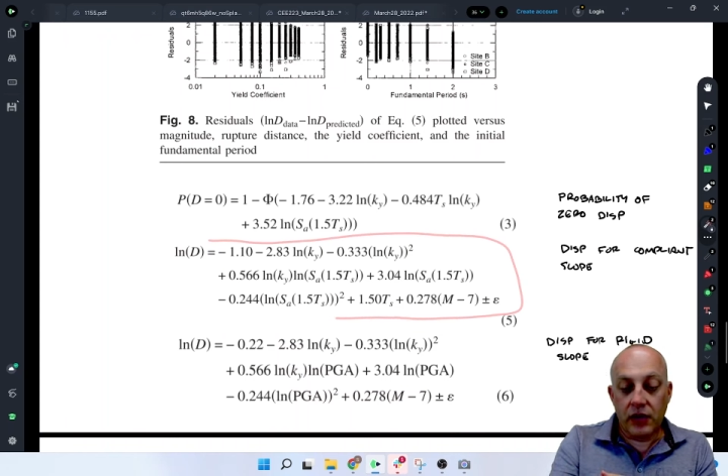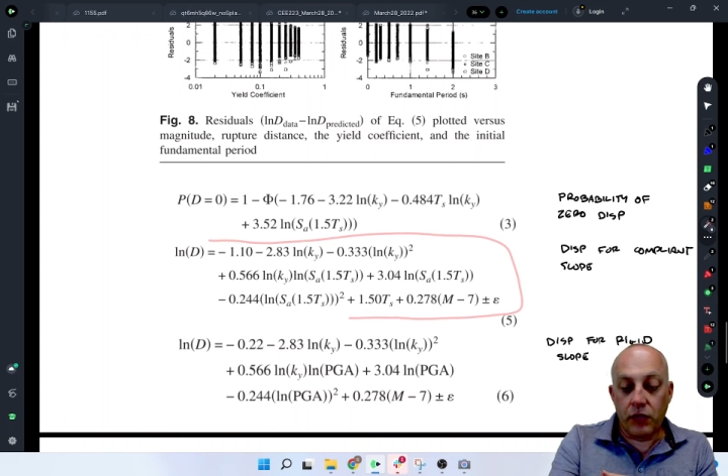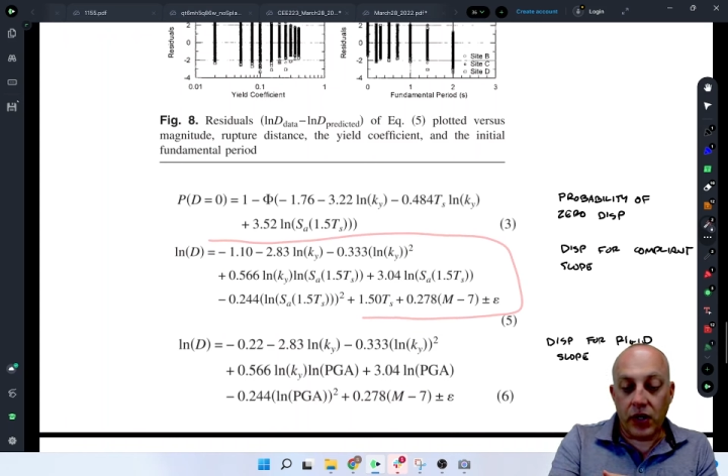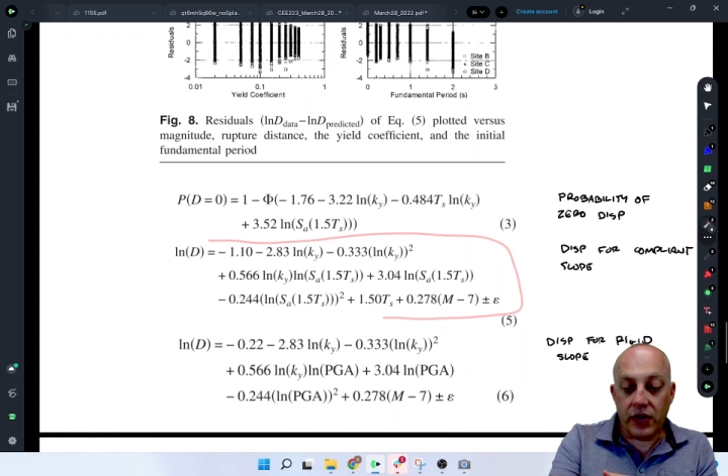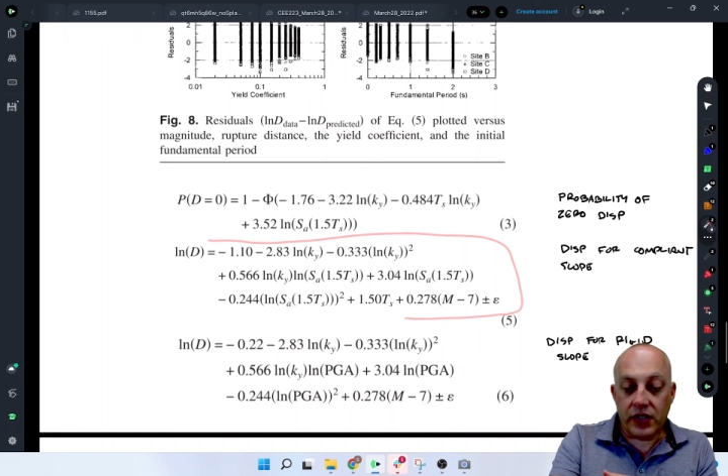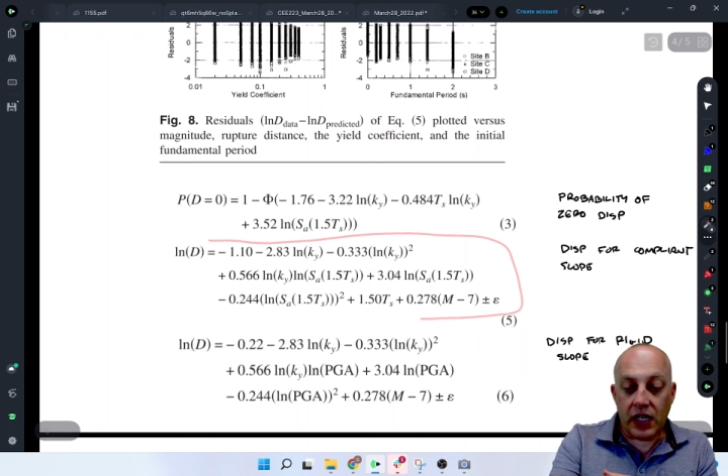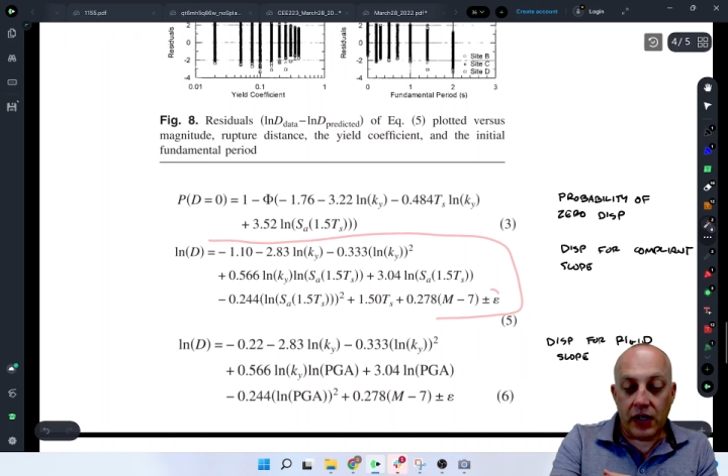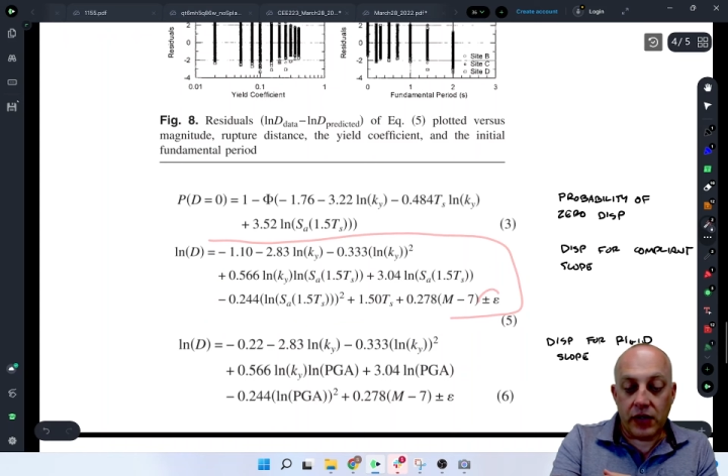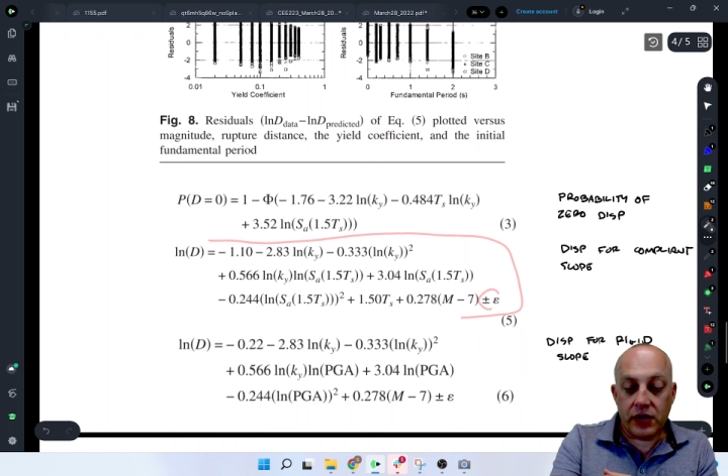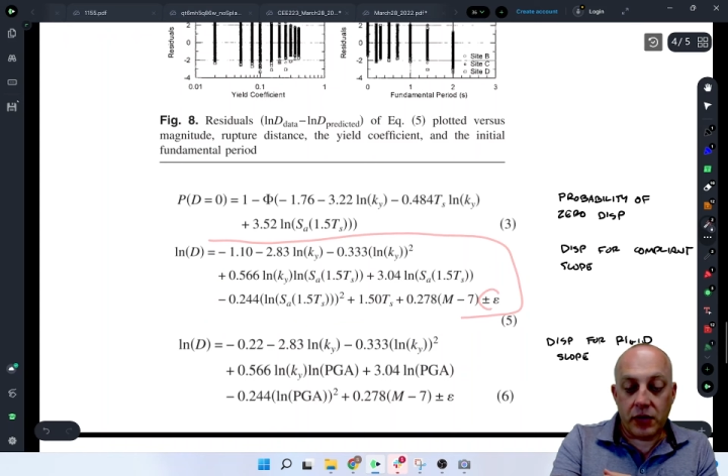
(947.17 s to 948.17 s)
Well, there's an
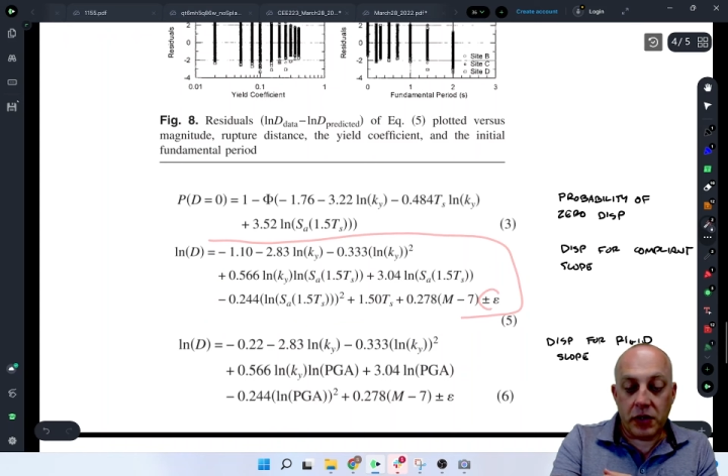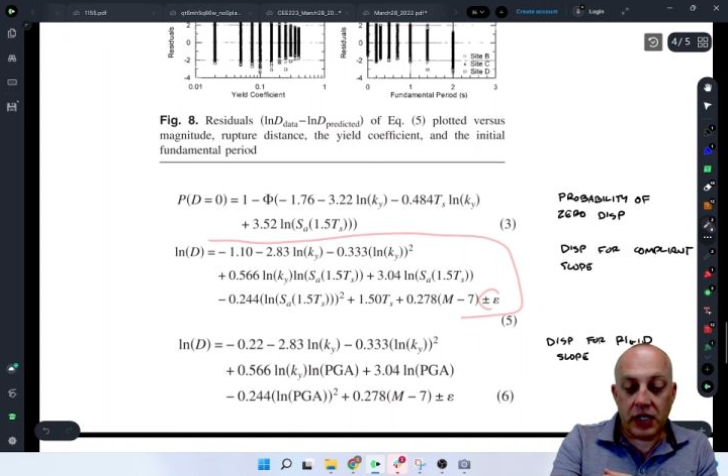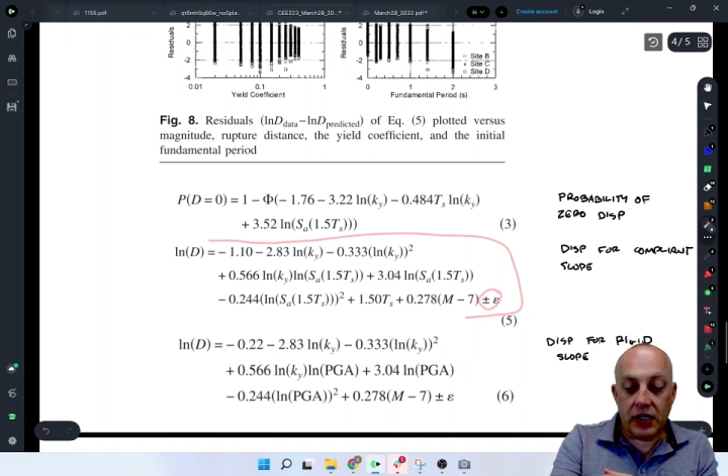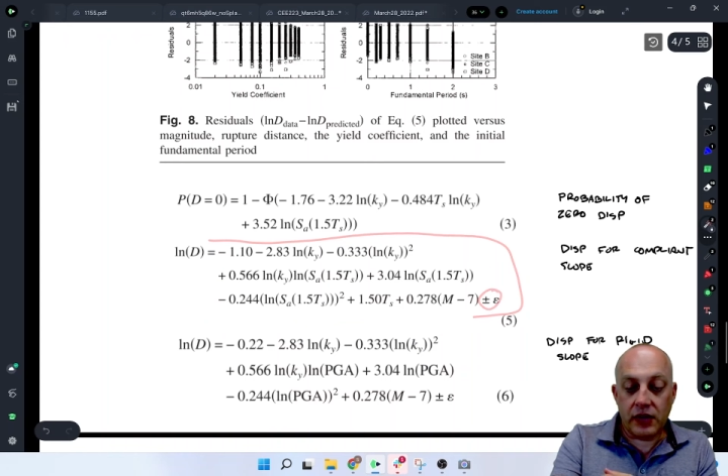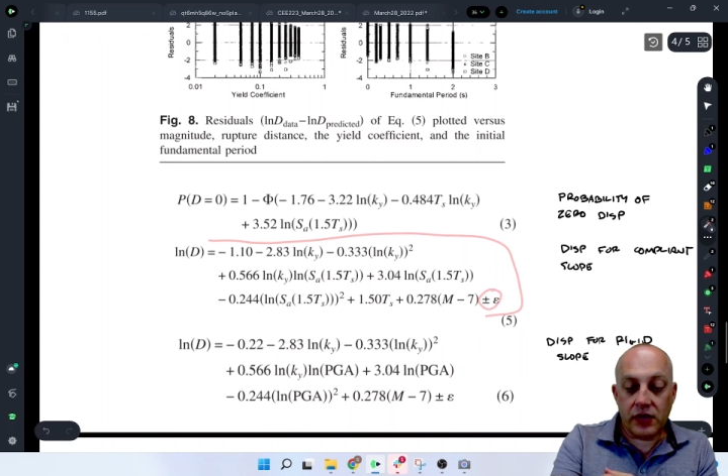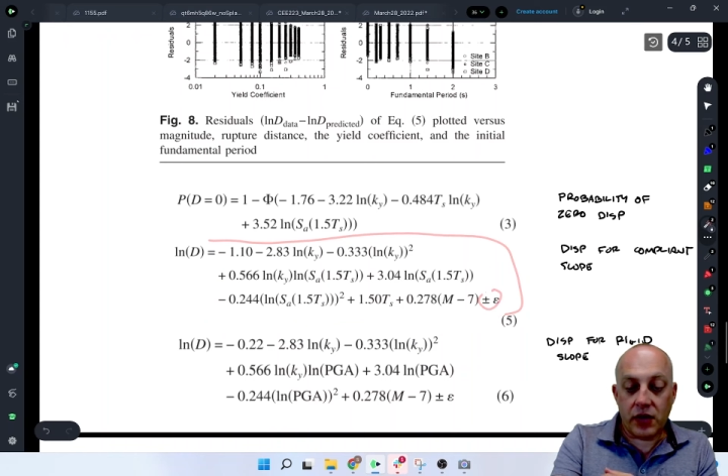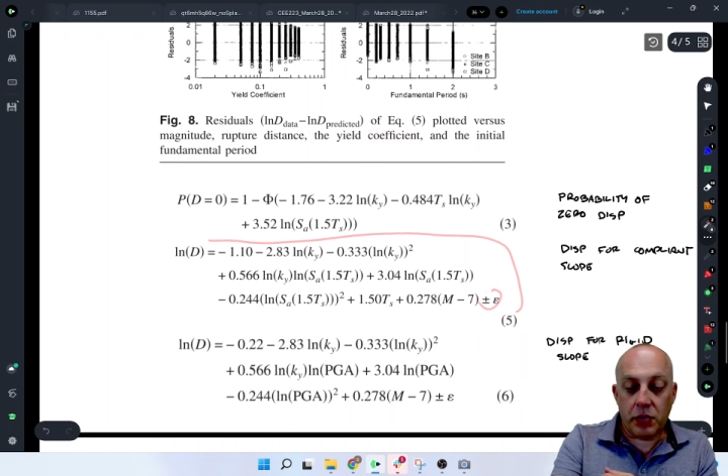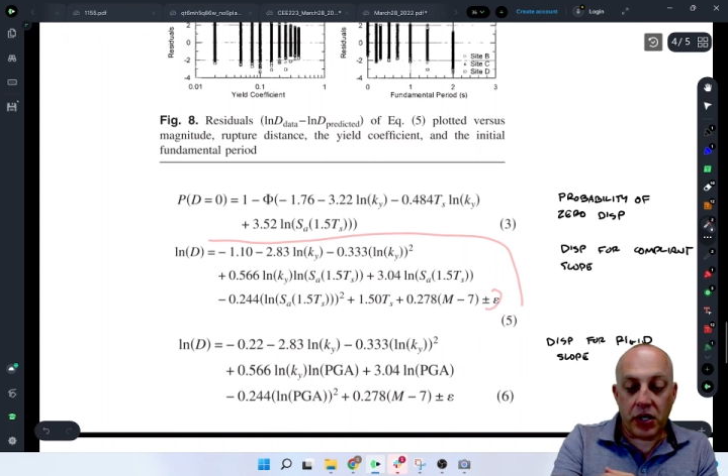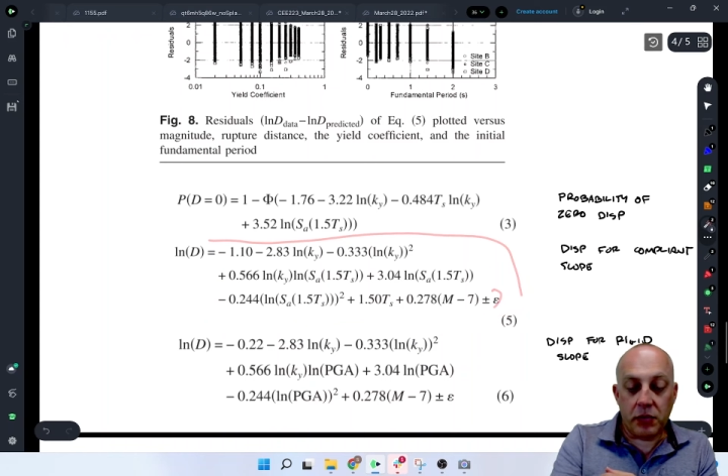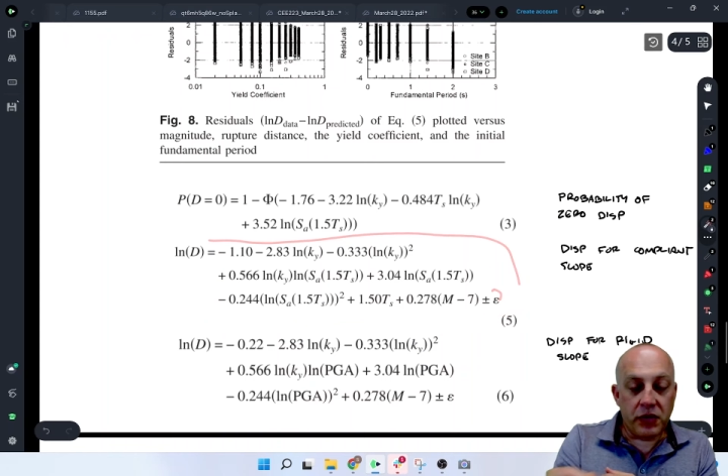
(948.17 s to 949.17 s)
error term at the end, so the part